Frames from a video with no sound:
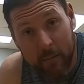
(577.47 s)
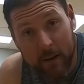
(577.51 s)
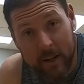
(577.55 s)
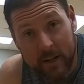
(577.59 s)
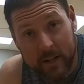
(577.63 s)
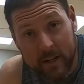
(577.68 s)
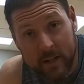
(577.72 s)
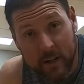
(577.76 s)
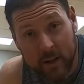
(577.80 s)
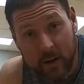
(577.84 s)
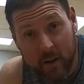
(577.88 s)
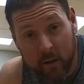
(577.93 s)

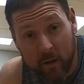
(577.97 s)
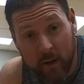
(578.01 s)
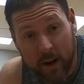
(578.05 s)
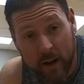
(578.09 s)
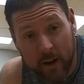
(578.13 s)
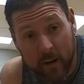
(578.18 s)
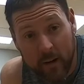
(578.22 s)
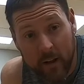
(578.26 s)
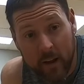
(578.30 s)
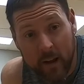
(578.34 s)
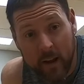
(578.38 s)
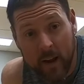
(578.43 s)
bench turned
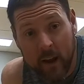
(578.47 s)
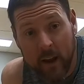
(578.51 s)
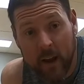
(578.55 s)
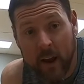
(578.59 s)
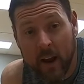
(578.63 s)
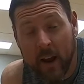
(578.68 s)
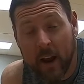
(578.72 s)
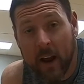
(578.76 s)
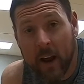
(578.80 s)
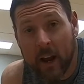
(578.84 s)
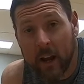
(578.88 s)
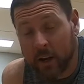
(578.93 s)
around.
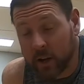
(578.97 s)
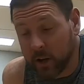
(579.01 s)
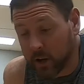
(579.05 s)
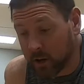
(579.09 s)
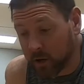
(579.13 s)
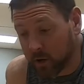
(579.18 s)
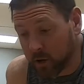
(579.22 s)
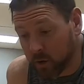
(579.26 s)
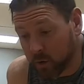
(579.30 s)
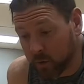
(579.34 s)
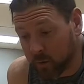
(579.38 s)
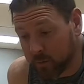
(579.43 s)
You can
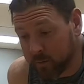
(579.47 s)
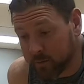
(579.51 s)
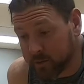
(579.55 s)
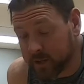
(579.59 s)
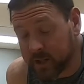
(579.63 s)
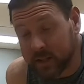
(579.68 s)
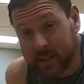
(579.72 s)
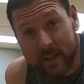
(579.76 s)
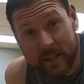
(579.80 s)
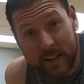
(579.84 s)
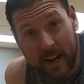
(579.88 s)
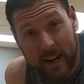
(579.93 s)
do them
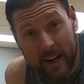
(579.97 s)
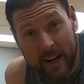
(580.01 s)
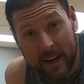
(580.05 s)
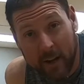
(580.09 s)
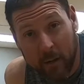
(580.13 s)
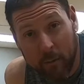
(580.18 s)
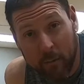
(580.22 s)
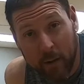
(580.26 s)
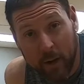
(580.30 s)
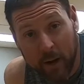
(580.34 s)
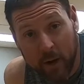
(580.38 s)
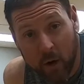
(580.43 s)
just standing
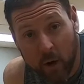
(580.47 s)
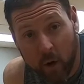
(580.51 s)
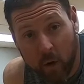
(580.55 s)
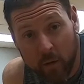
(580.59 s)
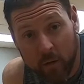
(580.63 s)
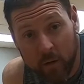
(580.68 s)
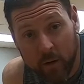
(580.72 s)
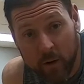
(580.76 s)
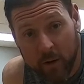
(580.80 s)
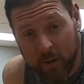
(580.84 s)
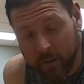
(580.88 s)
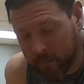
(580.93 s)
and bent
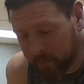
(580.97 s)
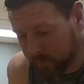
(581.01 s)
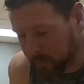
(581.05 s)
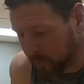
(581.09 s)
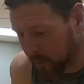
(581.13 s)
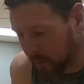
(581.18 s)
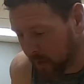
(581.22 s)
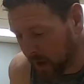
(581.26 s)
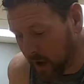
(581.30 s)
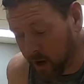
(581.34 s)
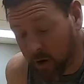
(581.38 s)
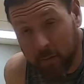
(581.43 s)
over.
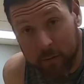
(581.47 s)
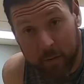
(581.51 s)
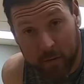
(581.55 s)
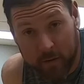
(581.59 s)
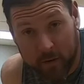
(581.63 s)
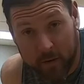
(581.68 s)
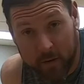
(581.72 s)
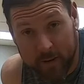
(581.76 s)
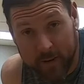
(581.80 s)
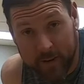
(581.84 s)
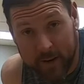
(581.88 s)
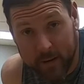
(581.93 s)
I don't
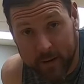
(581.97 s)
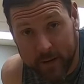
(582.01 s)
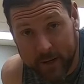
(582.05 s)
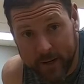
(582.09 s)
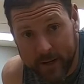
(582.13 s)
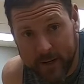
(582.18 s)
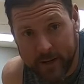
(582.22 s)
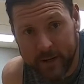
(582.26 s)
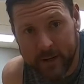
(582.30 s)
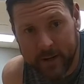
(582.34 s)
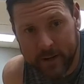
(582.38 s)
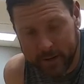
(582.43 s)
prefer it that
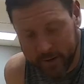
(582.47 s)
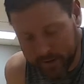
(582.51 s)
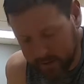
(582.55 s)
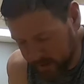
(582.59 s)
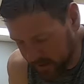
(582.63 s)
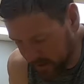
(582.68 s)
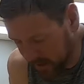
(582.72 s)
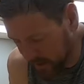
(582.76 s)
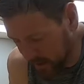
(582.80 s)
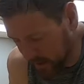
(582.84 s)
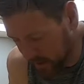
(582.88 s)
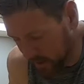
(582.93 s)
way.
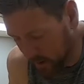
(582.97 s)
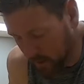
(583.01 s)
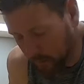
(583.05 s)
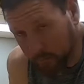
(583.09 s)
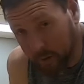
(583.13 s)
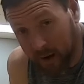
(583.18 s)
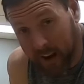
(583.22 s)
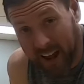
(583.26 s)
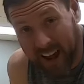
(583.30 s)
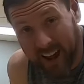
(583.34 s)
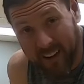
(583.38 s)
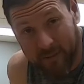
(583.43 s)

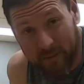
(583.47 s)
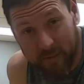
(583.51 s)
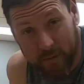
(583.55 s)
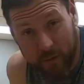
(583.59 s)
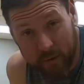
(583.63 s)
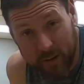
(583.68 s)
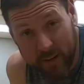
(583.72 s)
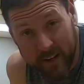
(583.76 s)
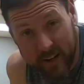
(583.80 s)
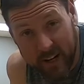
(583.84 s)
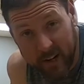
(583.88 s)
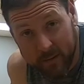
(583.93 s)
But I have
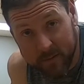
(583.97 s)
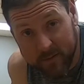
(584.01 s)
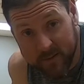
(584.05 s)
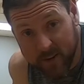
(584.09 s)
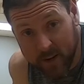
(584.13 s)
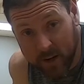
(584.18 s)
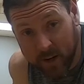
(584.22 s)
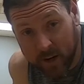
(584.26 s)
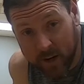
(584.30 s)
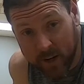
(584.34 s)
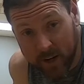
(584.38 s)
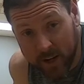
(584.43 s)
3 times
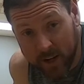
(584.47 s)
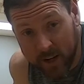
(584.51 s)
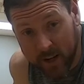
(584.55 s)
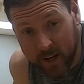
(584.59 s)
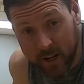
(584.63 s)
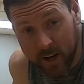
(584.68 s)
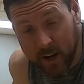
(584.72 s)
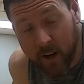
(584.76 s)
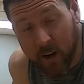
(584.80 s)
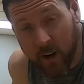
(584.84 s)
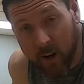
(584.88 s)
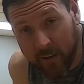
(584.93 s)
30
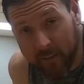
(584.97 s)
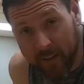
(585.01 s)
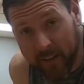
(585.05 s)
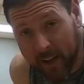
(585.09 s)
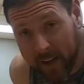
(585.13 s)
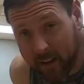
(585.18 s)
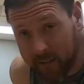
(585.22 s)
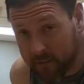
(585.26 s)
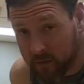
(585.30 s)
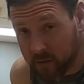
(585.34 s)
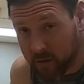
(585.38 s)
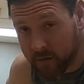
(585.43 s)
on
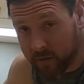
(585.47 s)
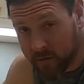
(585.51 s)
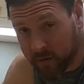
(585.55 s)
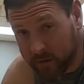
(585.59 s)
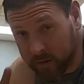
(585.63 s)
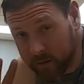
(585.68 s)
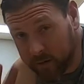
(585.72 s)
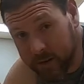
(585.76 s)
that for 3